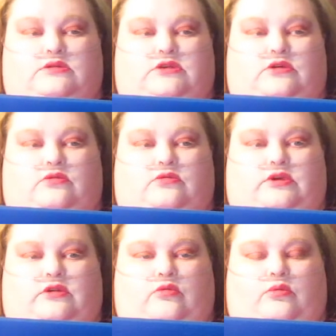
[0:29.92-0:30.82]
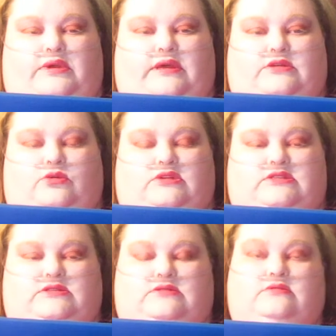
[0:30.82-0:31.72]
So, you know, when we get
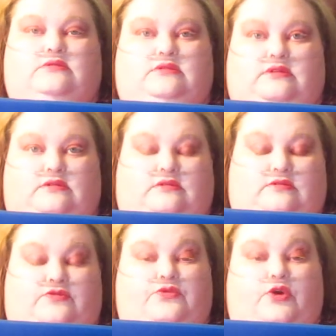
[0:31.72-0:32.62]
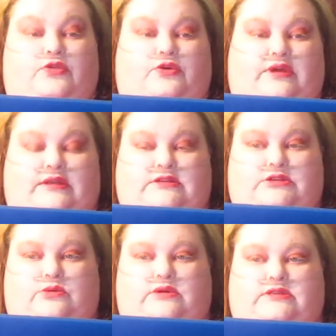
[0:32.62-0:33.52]
towards farther
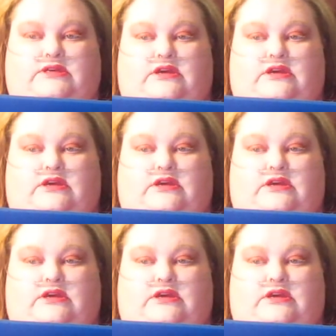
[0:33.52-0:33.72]
into it,